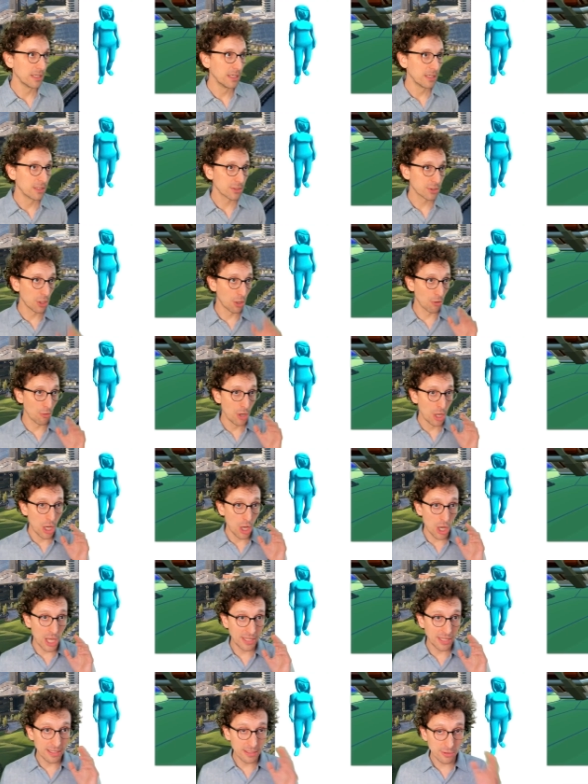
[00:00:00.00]
So
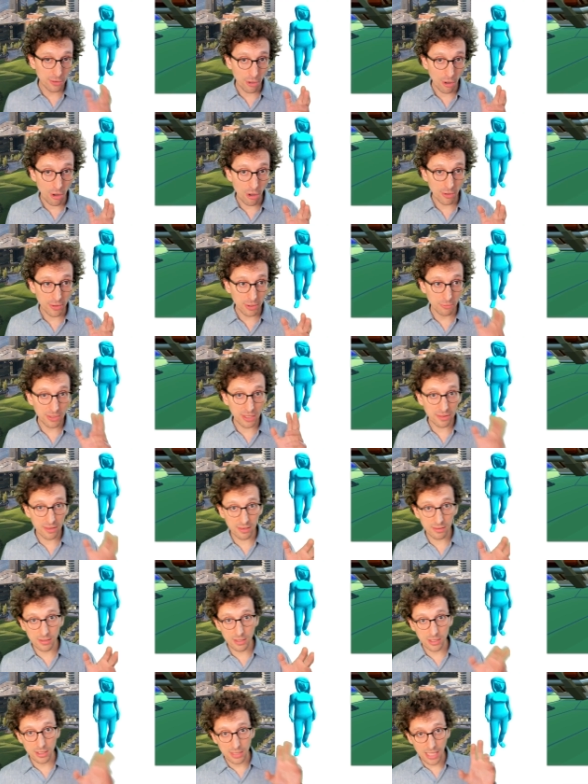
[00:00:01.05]
at the top, so this
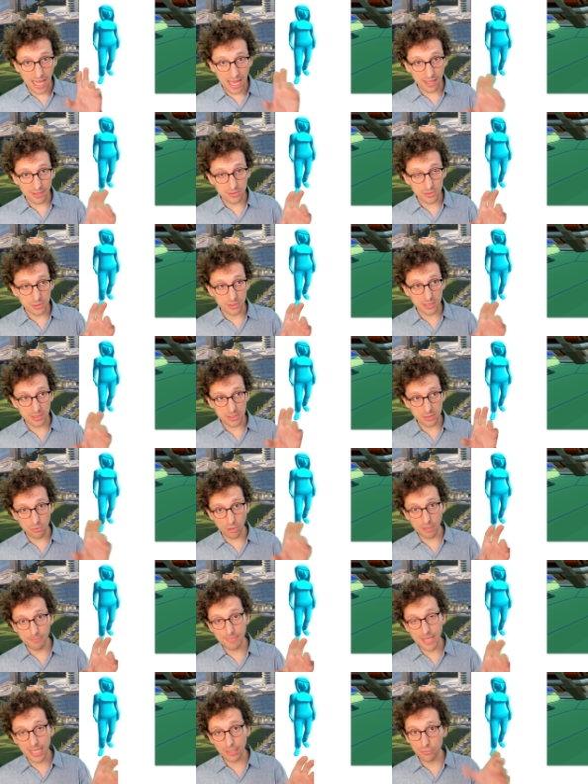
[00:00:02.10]
is
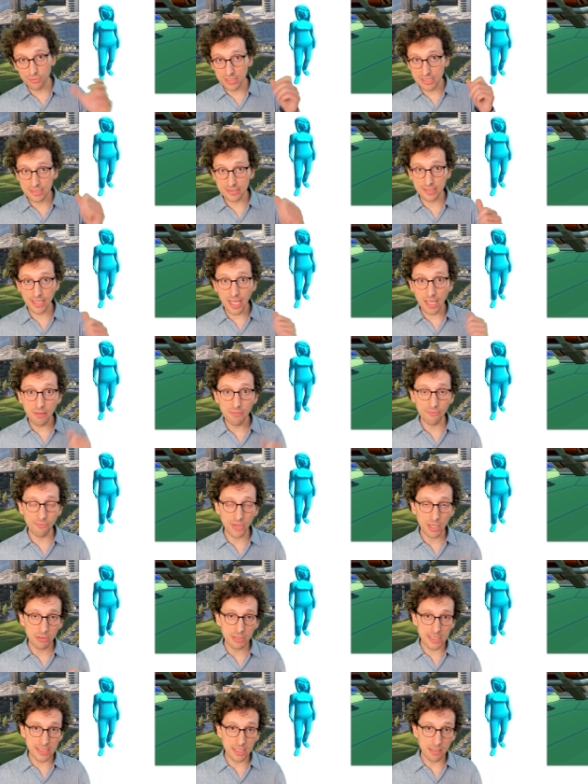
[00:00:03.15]
going back to the same
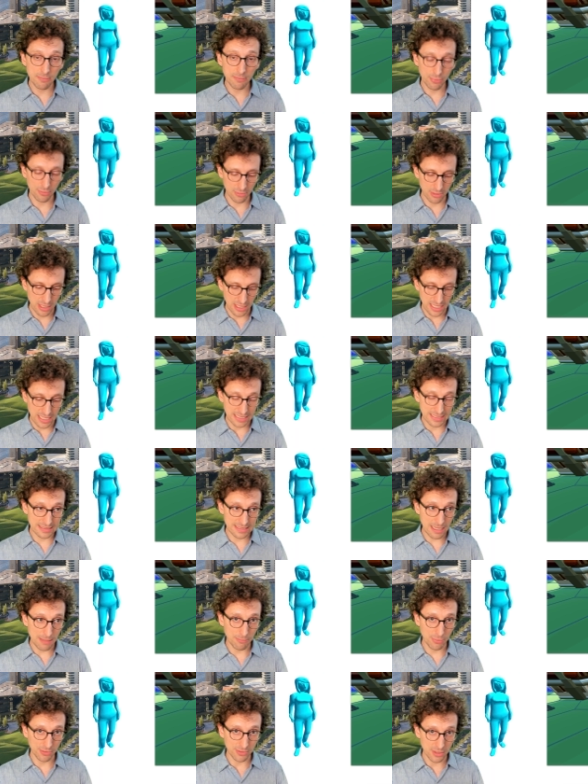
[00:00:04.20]
very simple
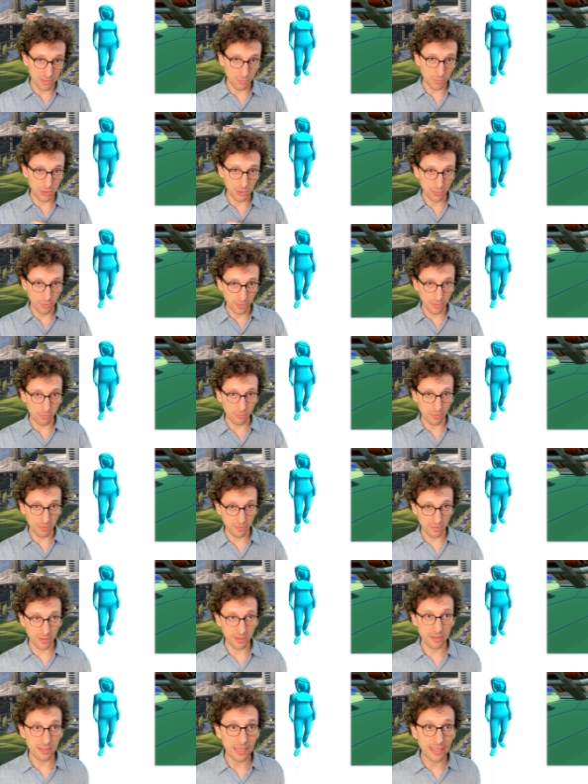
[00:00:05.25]
example that we used to
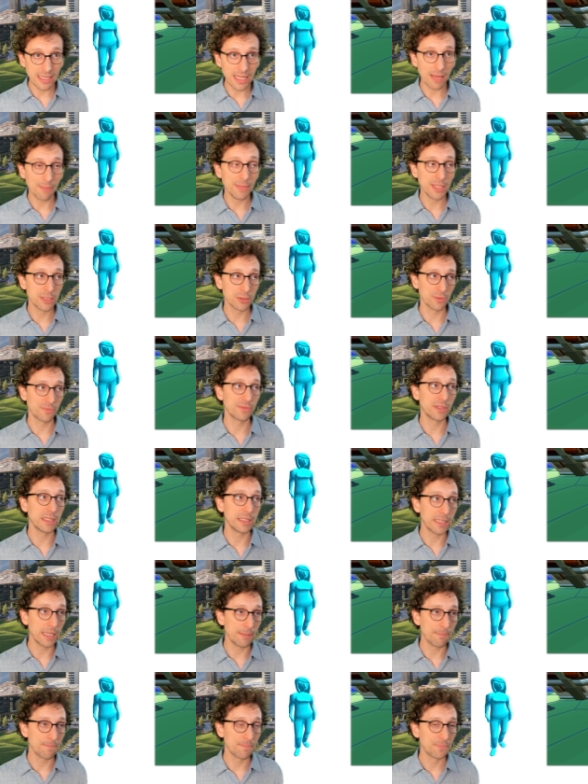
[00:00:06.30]
illustrate the dynamics of the
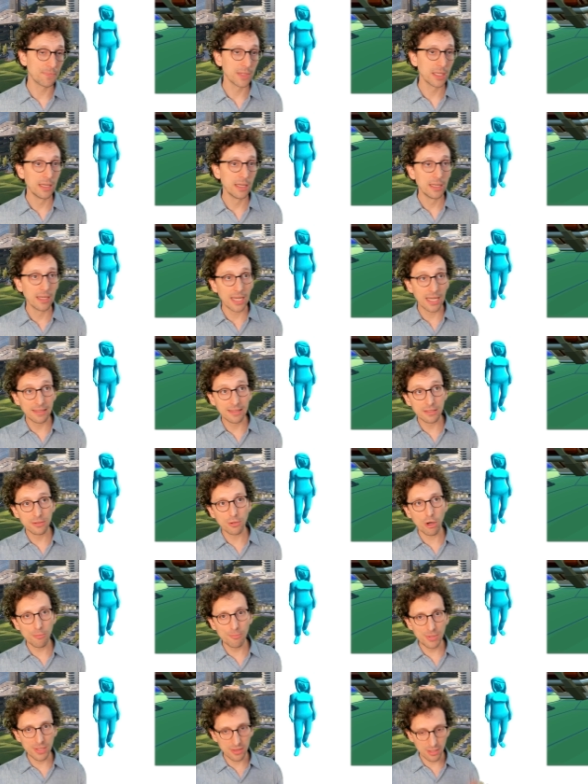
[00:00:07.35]
game. At the
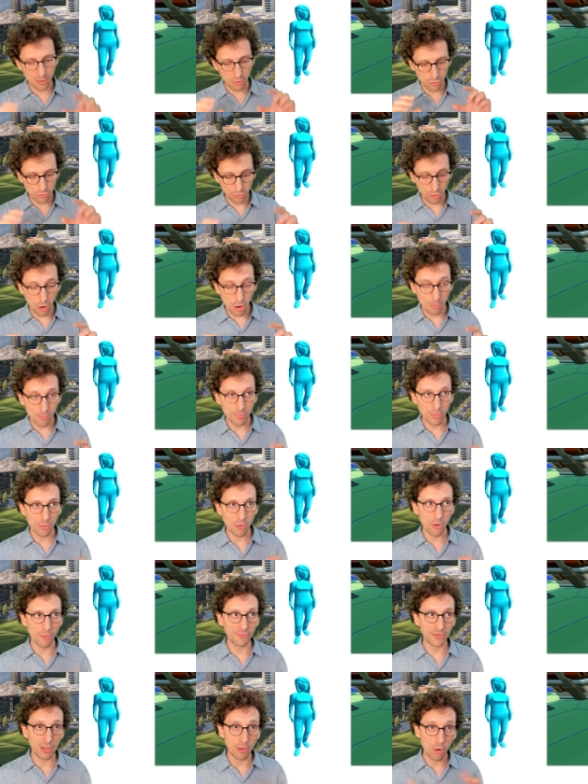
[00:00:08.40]
top is a crop
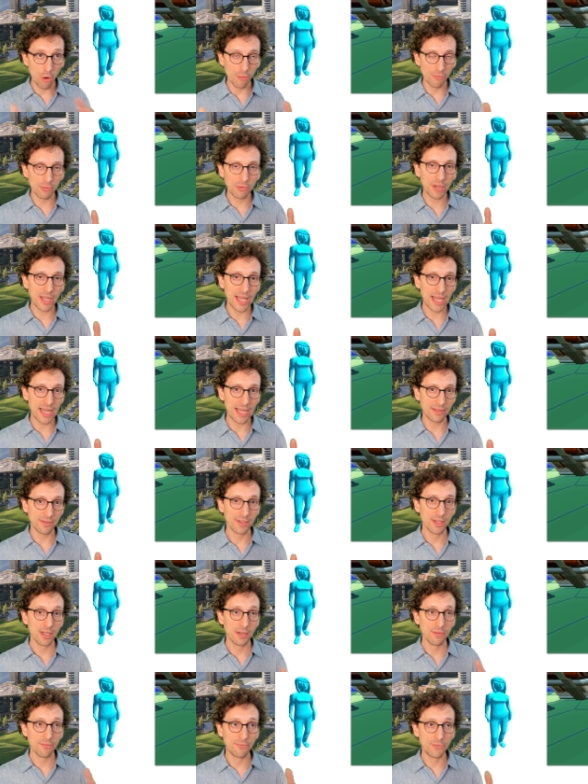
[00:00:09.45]
of the overhead
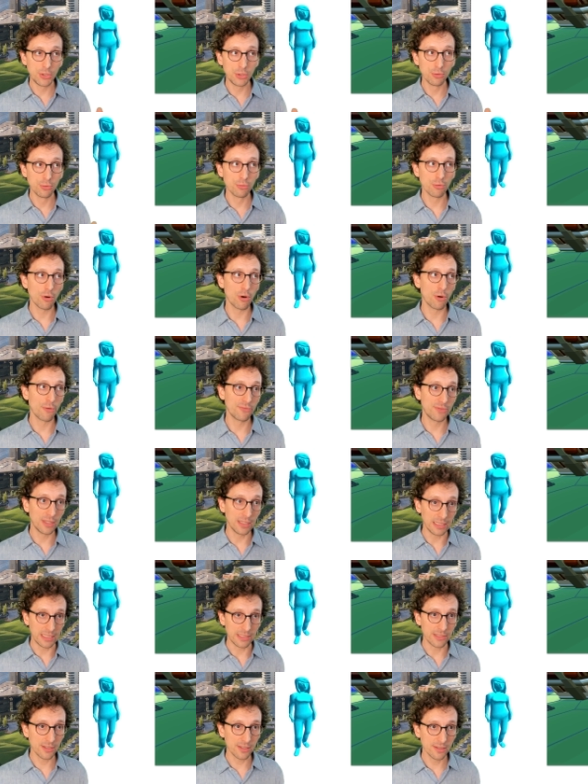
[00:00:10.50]
view of the
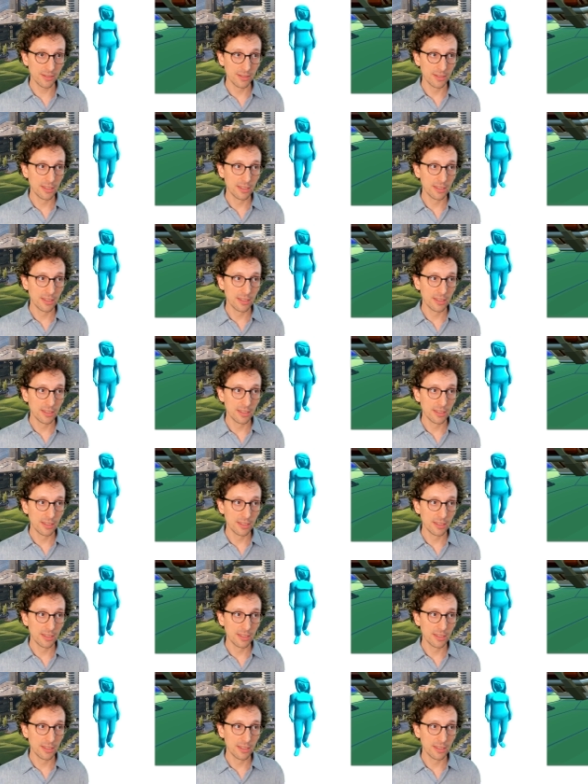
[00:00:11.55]
leader,